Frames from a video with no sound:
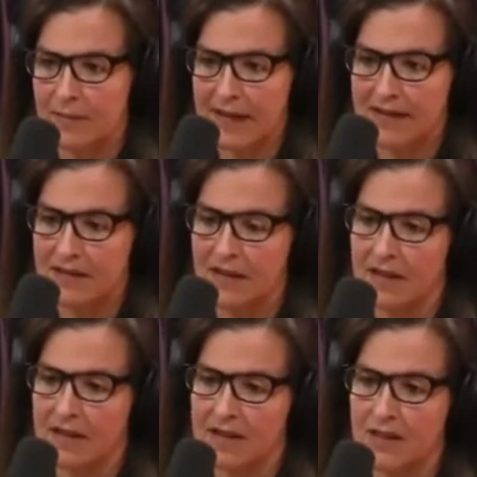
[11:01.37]
the
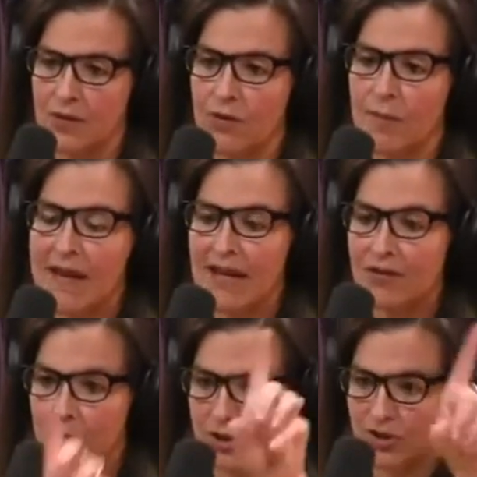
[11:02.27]
Pentagon in the
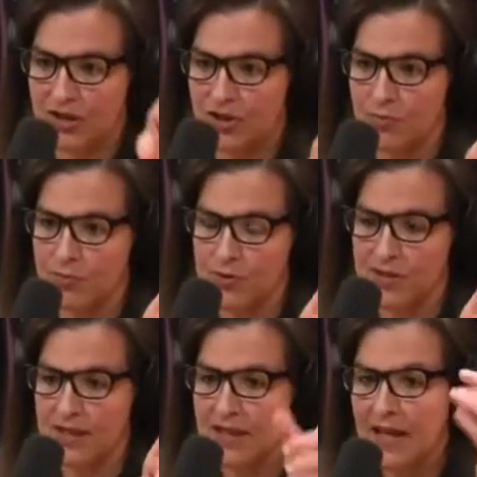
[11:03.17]
manner in which they should
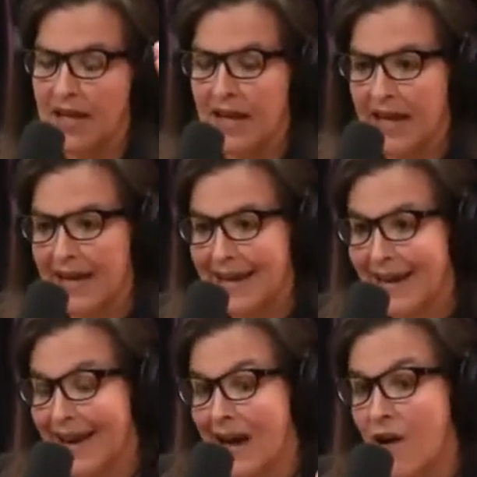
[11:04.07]
proceed. And
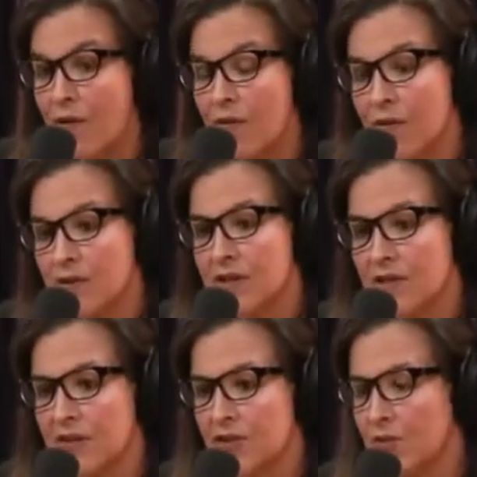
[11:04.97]
now those
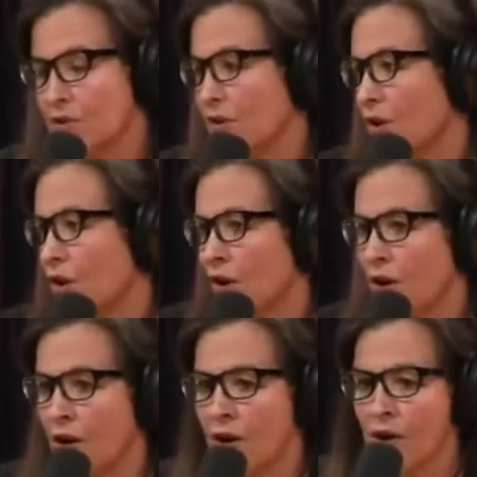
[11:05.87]
individuals are
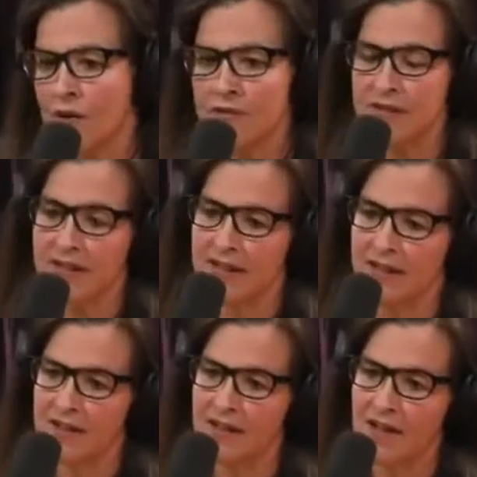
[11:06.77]
all
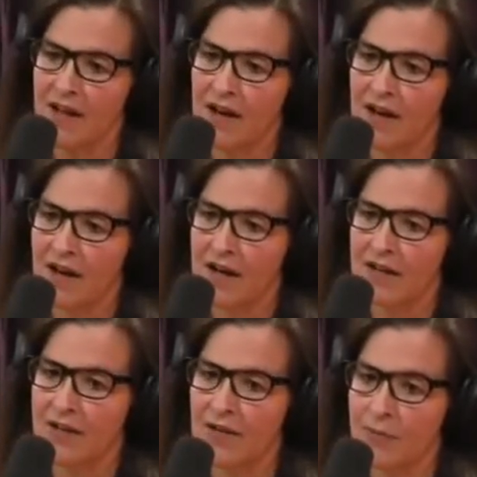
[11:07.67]
sitting
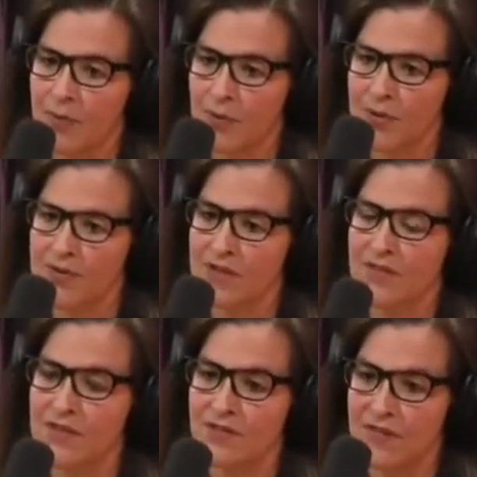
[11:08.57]
on the boards
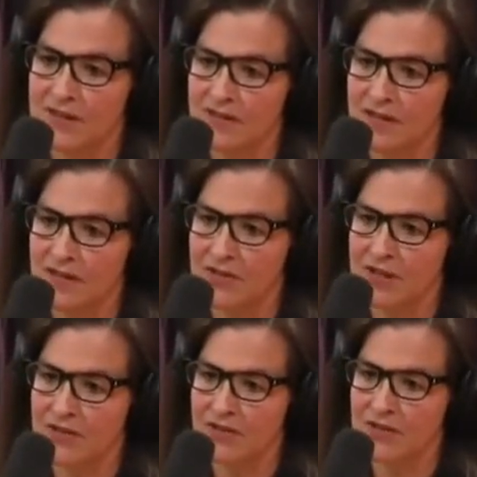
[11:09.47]
of the defense
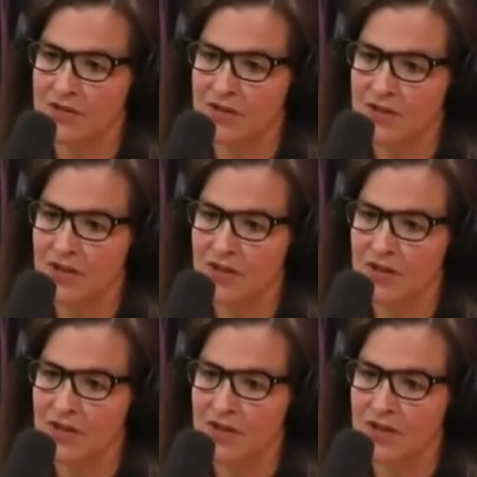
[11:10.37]
contractors.